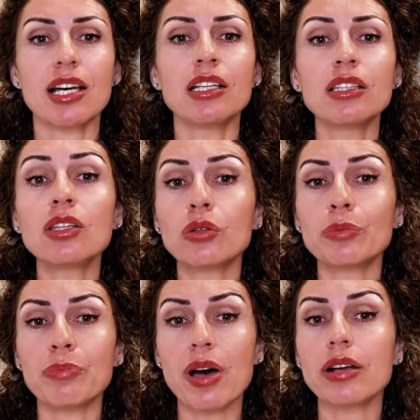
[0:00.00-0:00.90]
unknown
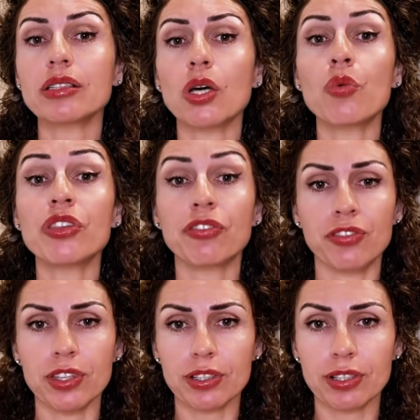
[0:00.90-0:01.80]
part with
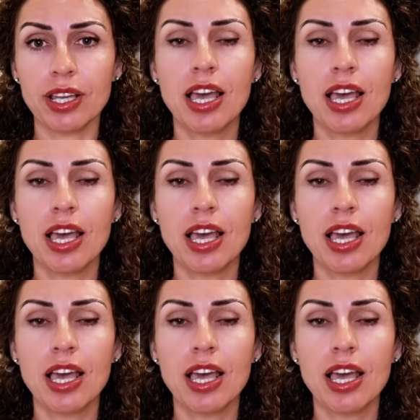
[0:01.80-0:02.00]
fear.